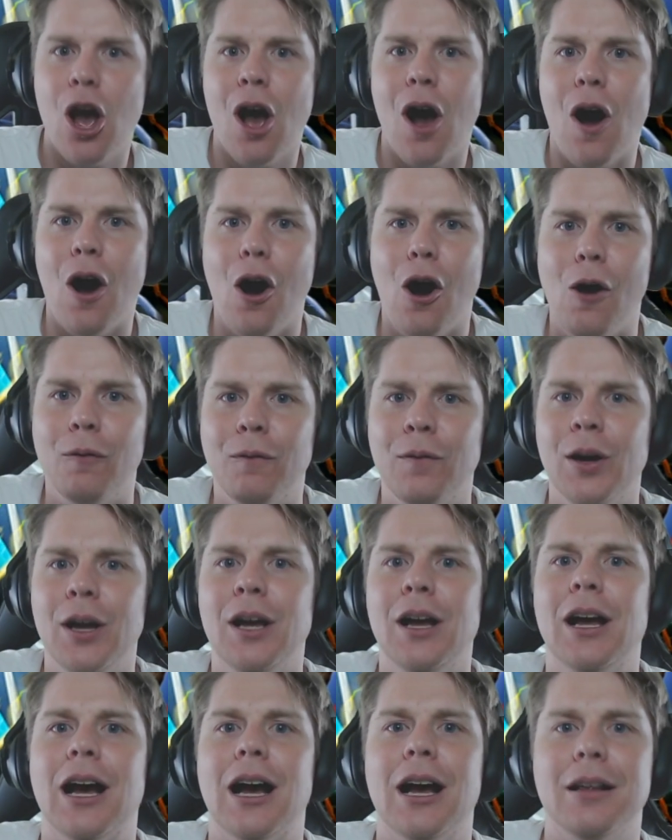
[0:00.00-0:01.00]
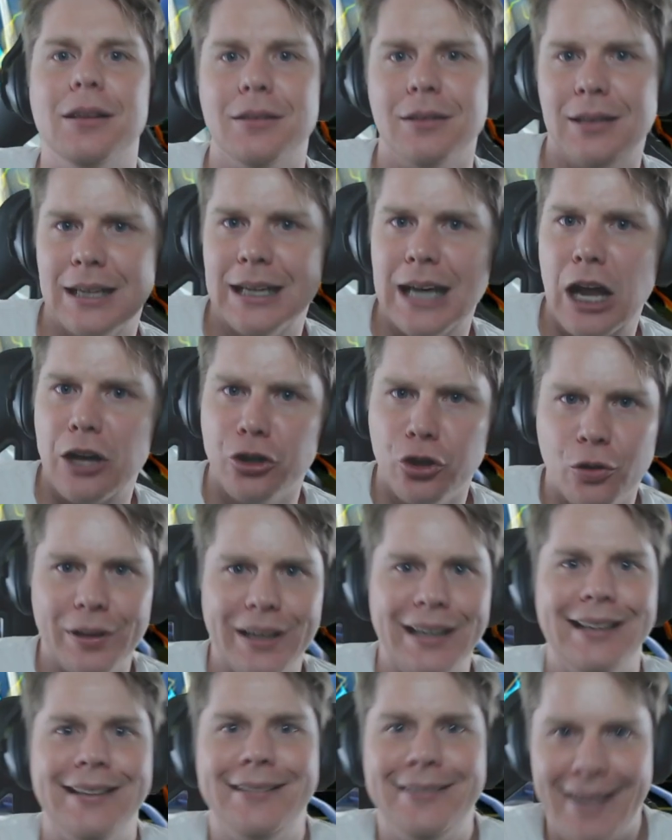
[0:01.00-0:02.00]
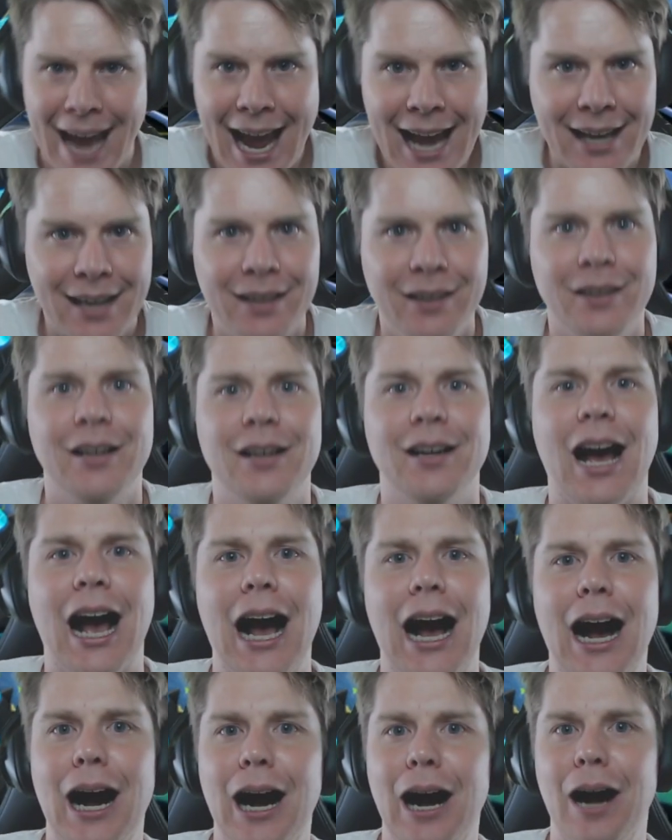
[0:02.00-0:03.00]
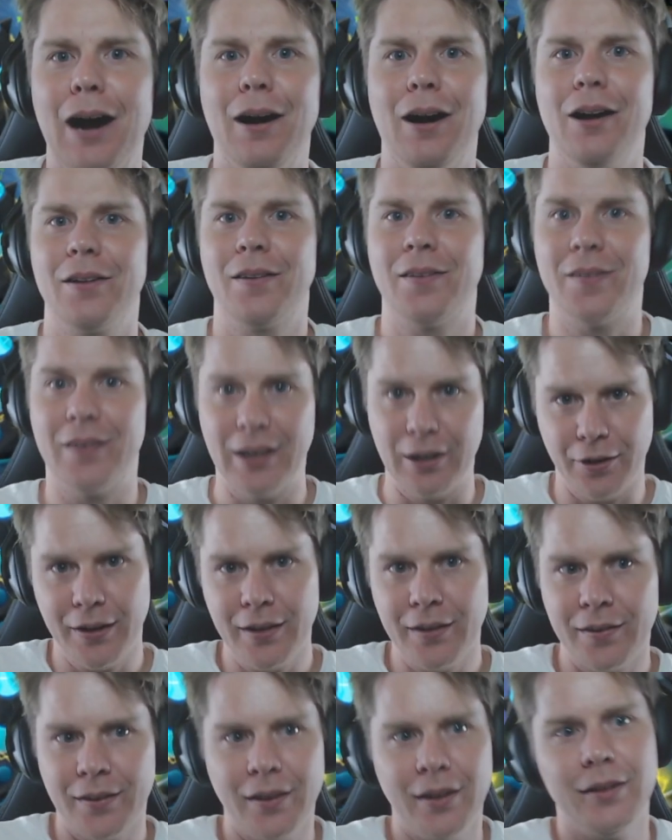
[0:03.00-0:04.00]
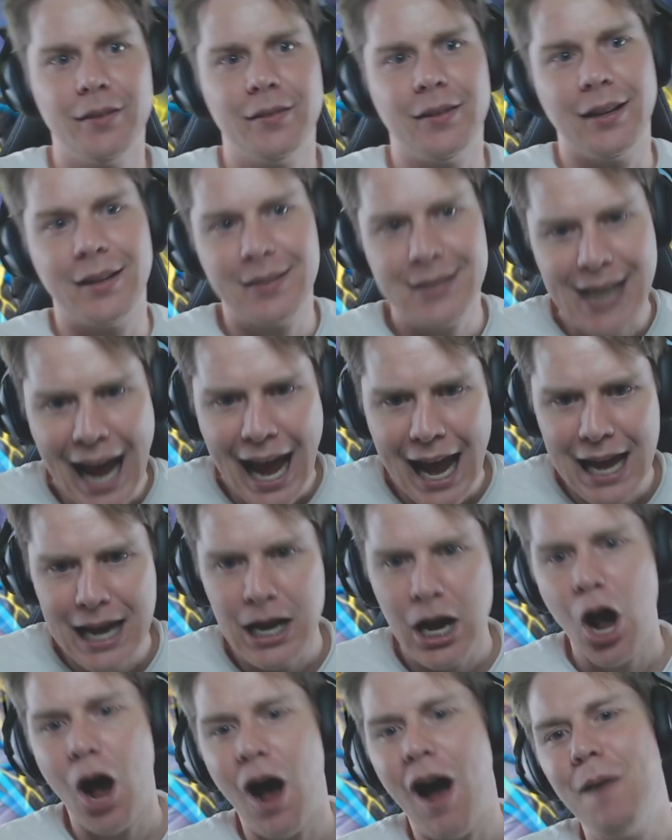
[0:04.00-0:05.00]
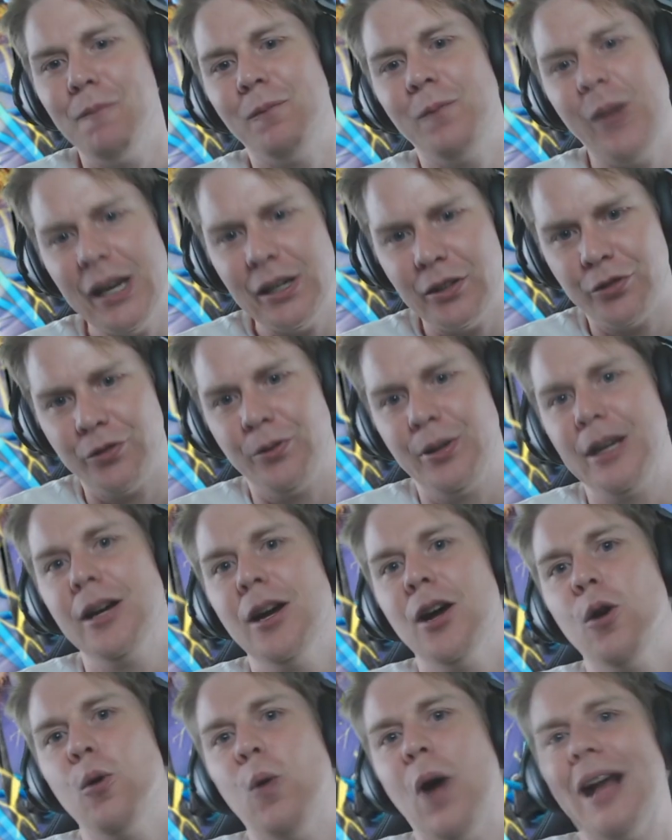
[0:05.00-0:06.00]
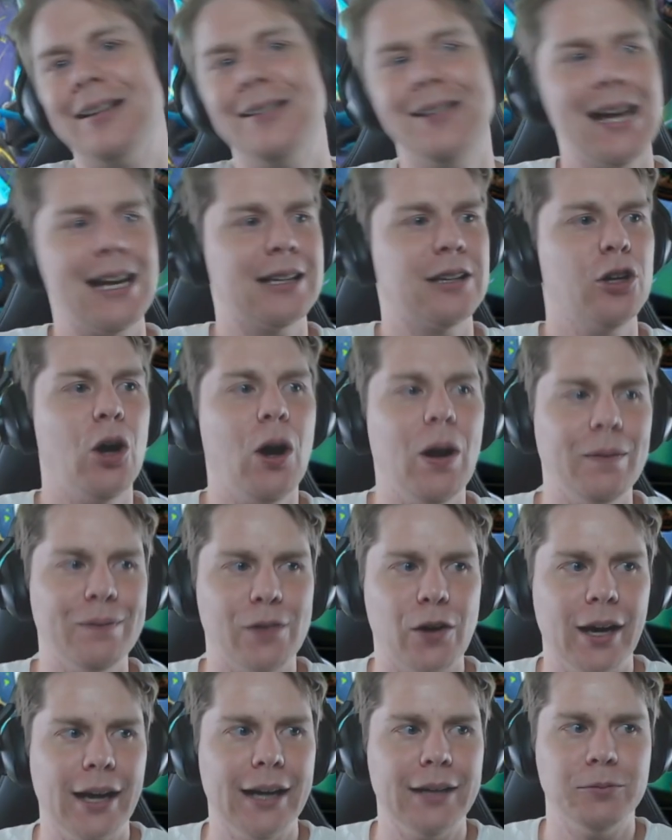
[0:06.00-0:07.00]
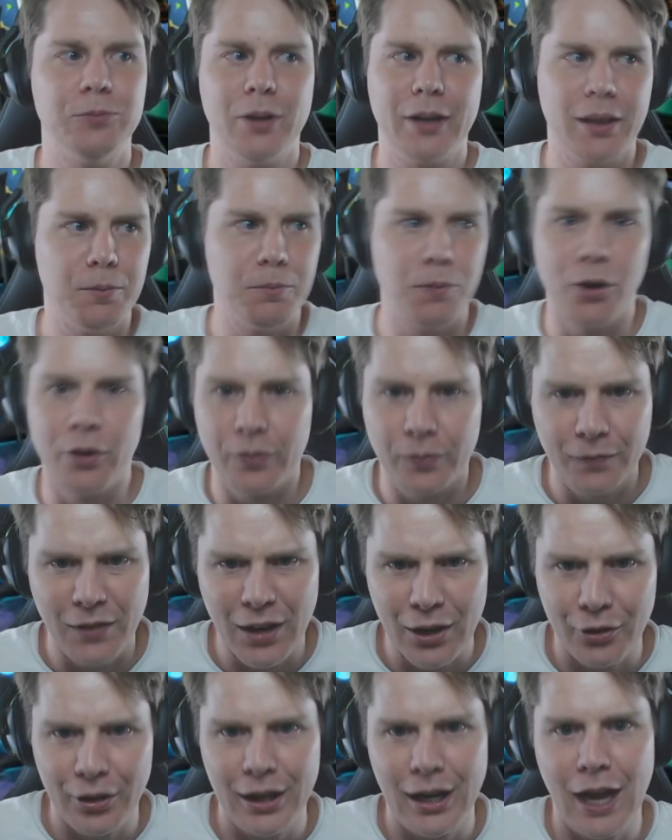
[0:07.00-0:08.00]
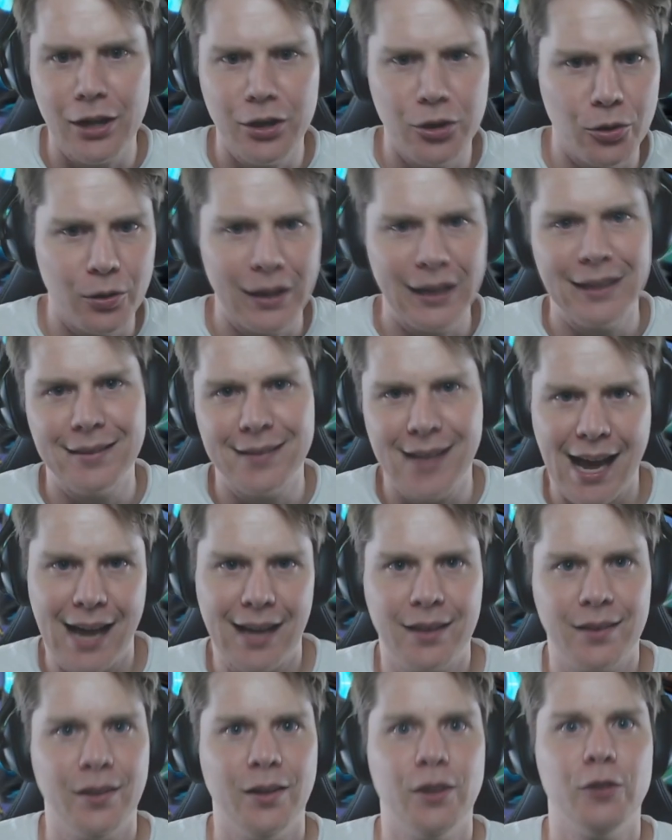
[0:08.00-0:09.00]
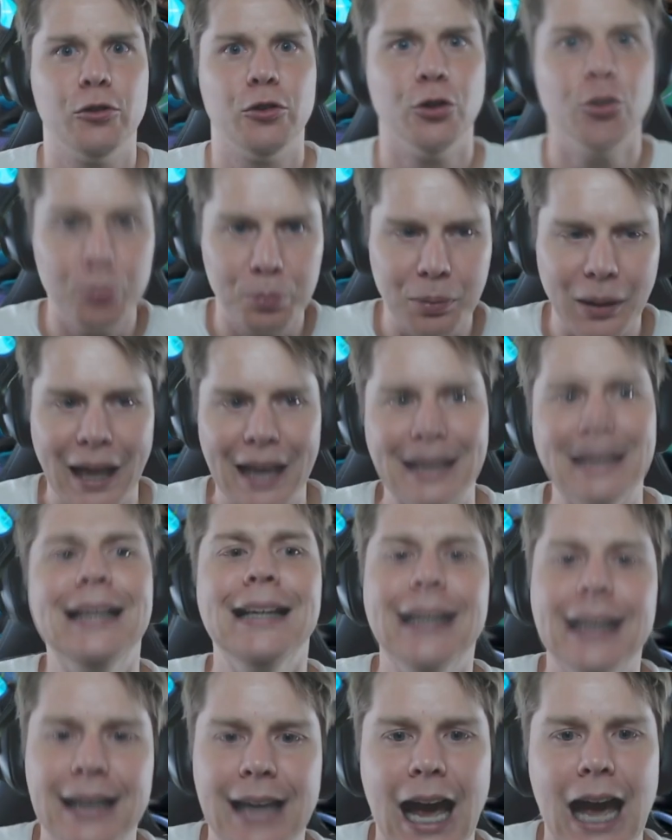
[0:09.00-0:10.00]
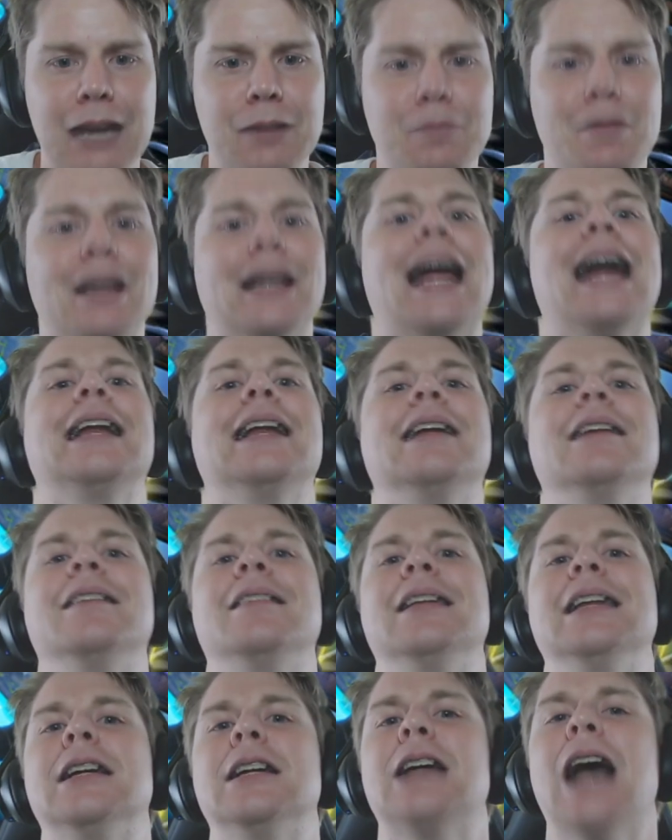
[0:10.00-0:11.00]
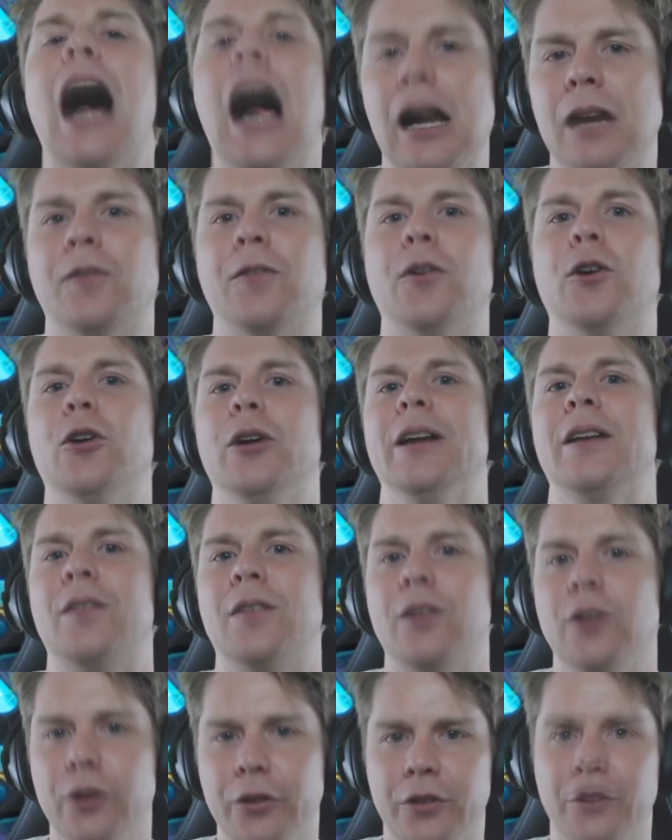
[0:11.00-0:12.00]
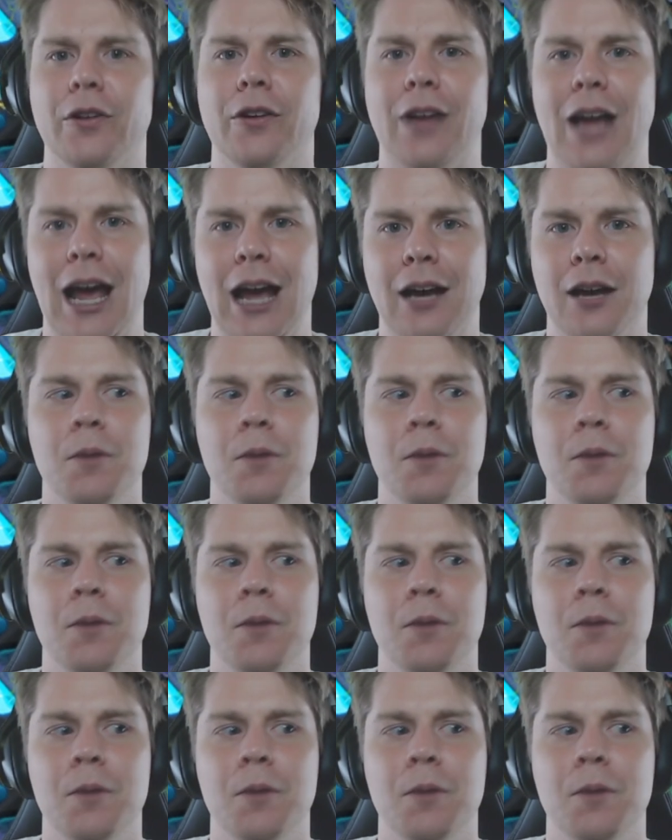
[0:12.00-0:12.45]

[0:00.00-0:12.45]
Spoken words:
of the Annoying Deck series. Today, I'm featuring a deck that I find one of the most very annoying decks to play in the game, and that is the Gardevoir Exclusion deck.